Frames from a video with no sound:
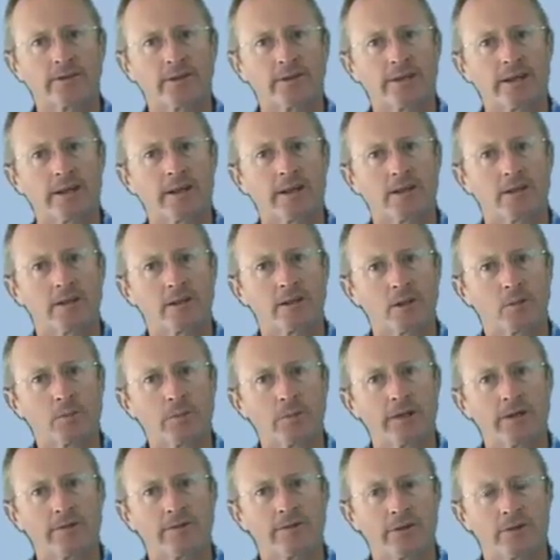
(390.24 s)
to get a little
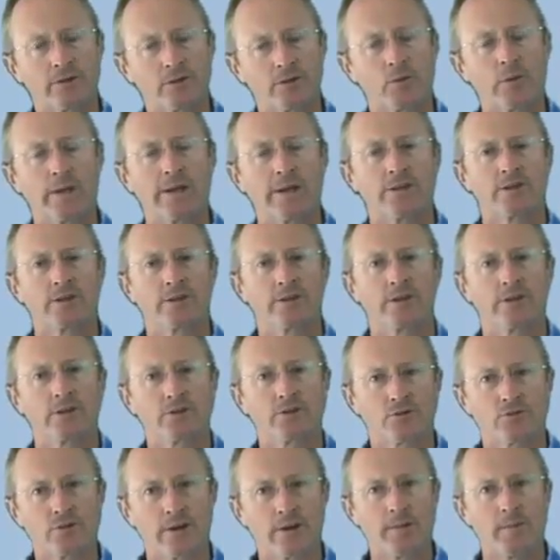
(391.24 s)
bit of a twitch and a
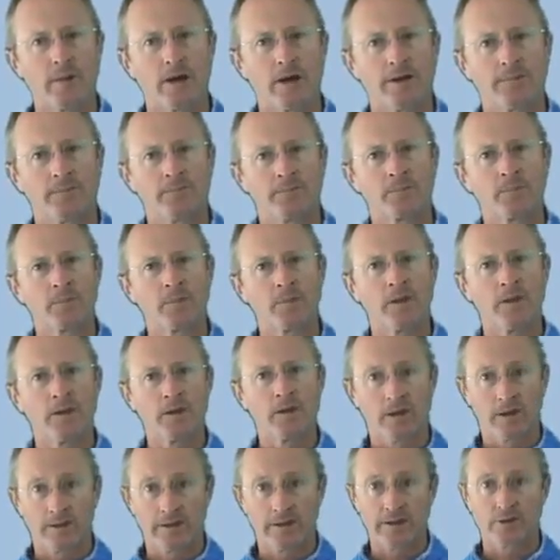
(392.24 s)
tremor,
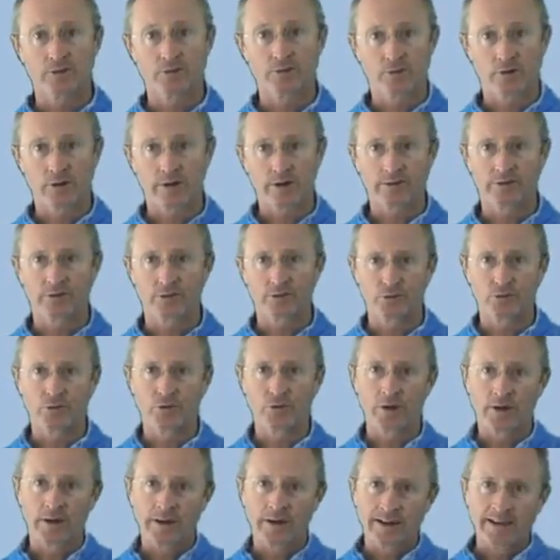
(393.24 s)
and then trying to
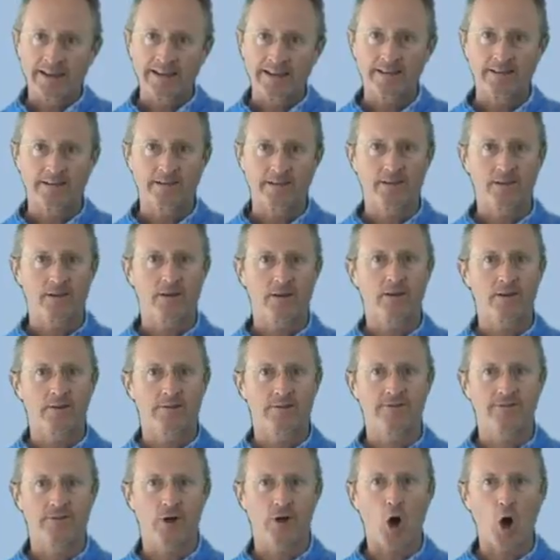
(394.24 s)

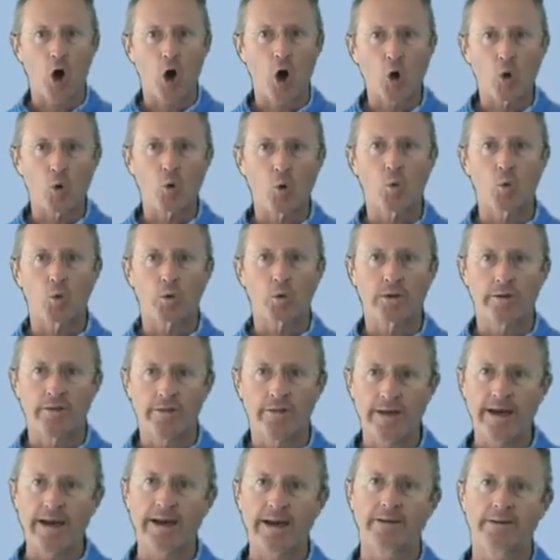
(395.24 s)
hold
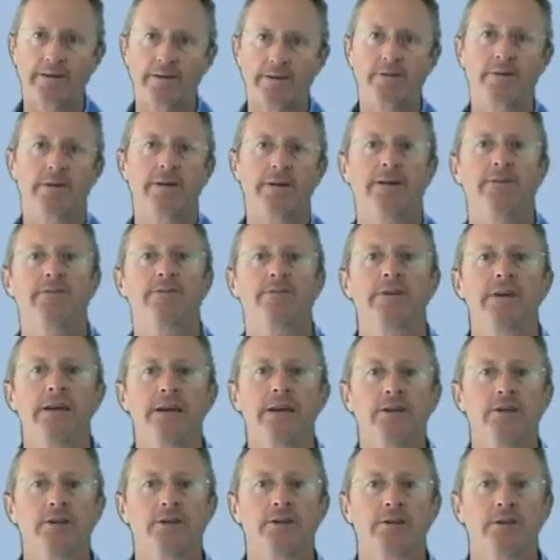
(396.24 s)
that degree of
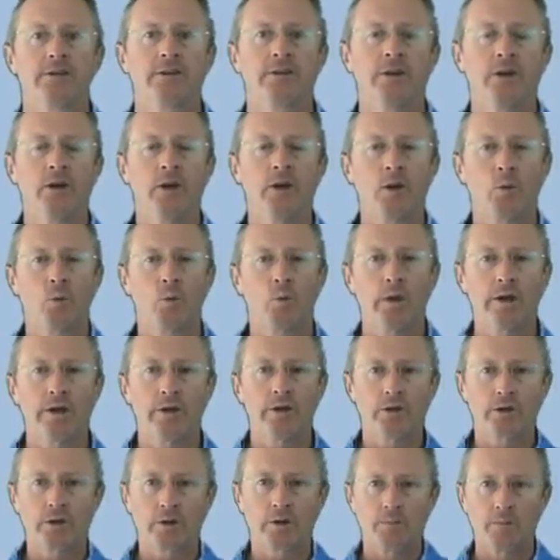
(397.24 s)
tension where
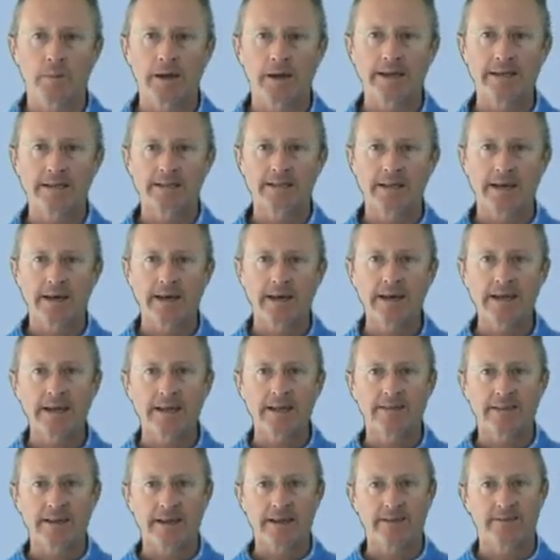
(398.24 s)
you can
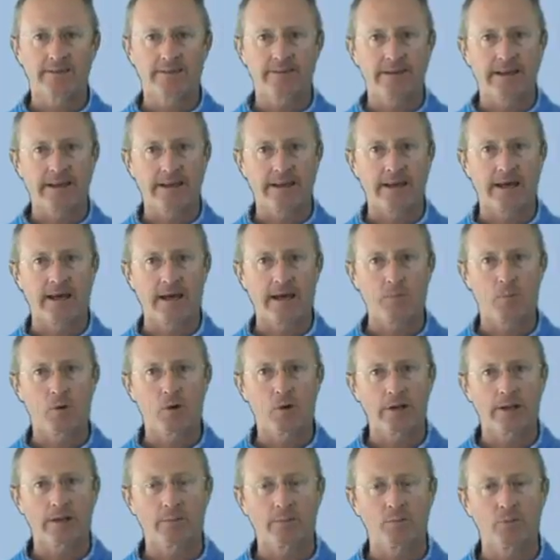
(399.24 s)
maintain that
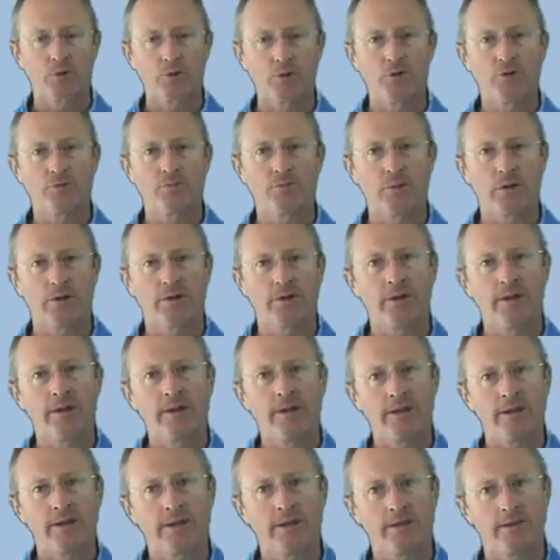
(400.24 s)
harmonic movement
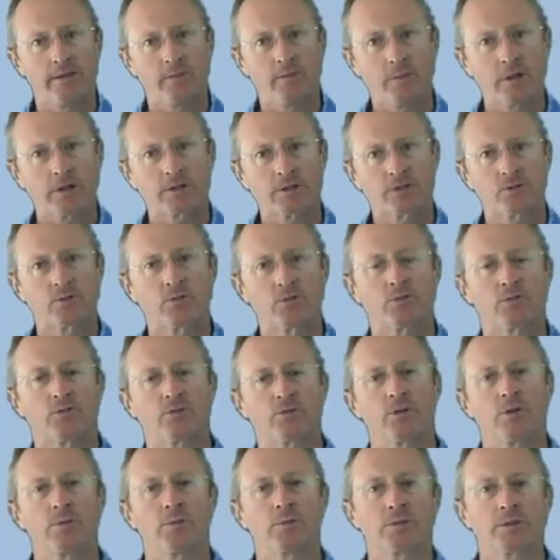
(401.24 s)
in the muscle
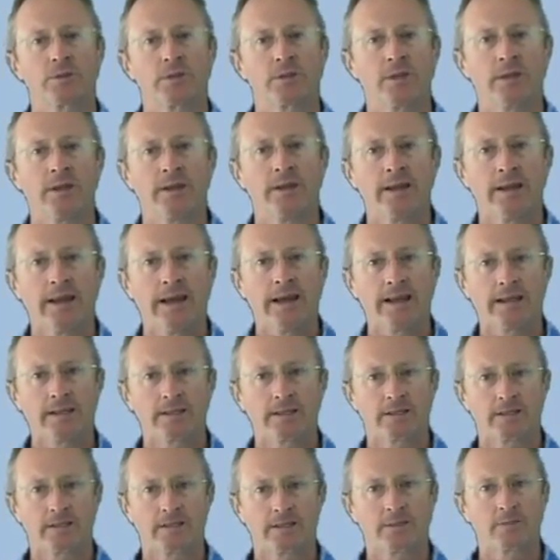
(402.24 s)
groups, and
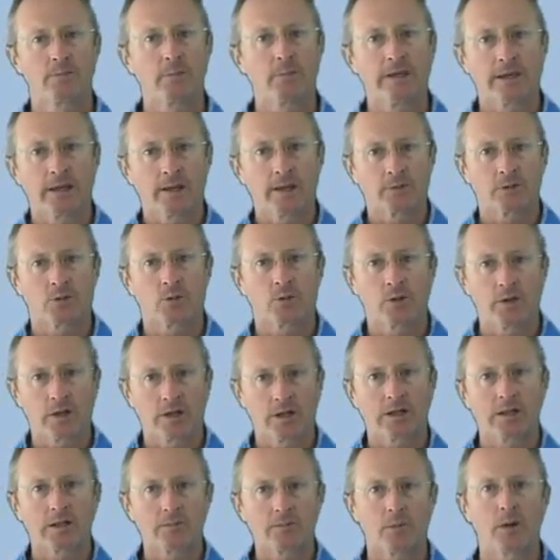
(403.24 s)
it becomes quite
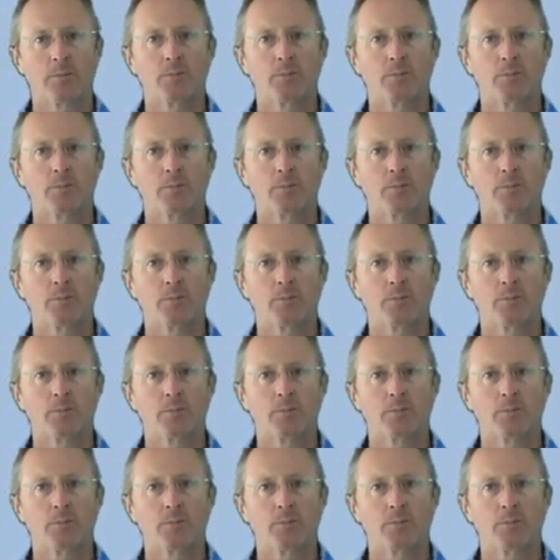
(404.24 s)
a